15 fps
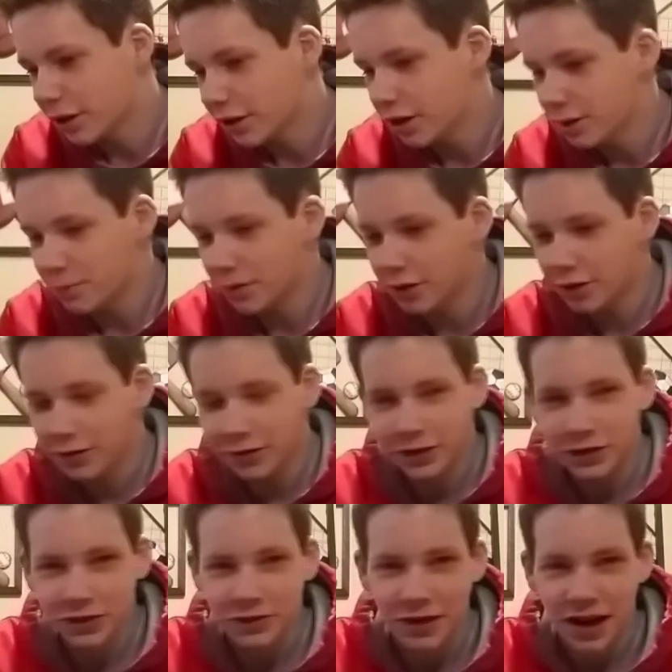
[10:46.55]
Another pro
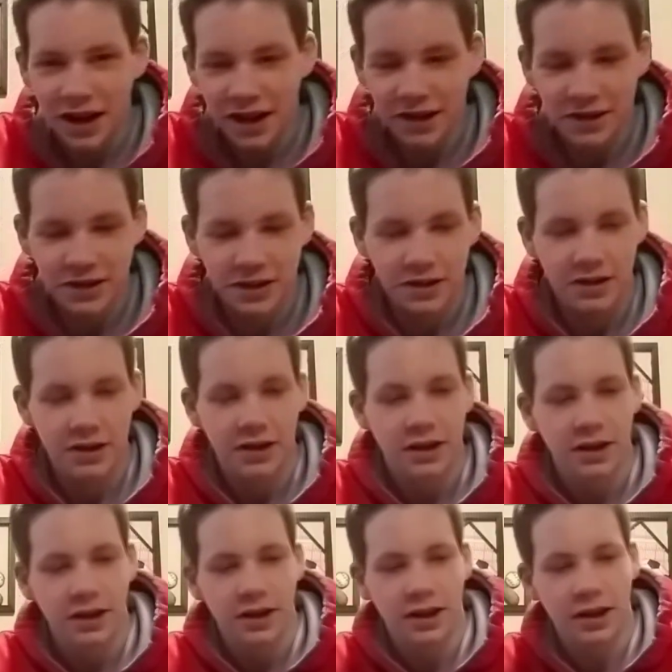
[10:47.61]
is that
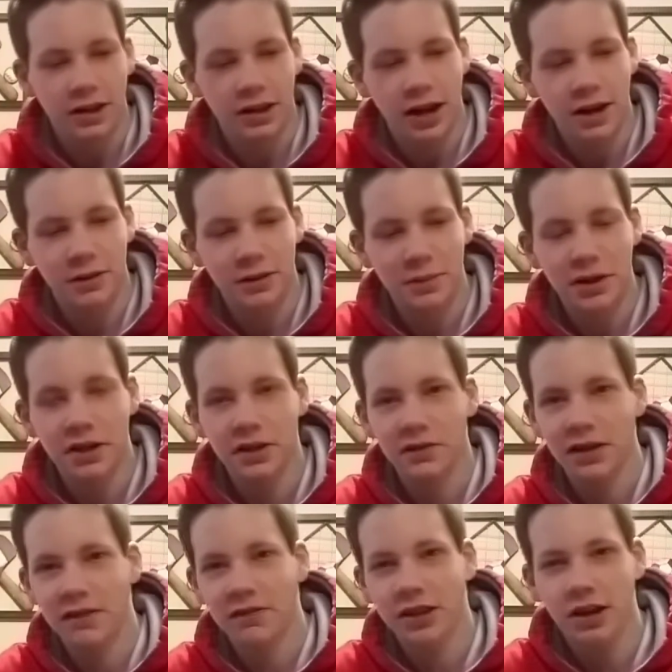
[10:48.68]
a lot of speakers
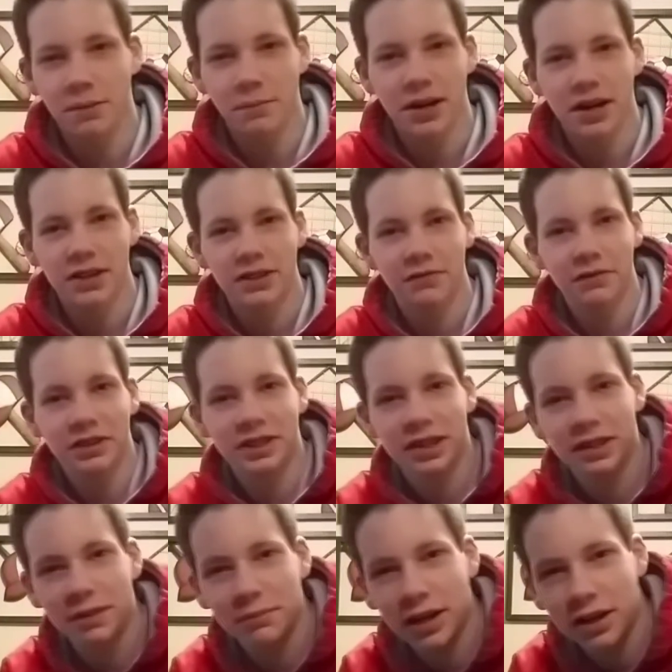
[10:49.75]
have a lot of bass. If you set
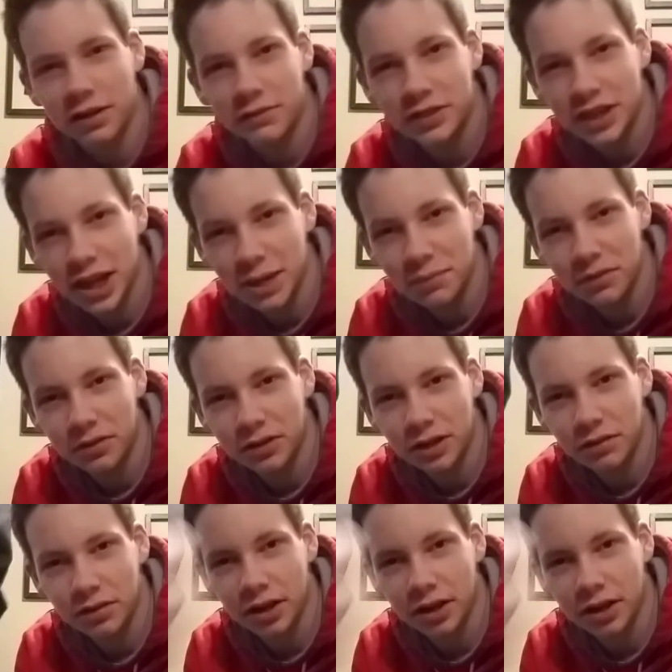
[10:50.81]
them down on the table, they will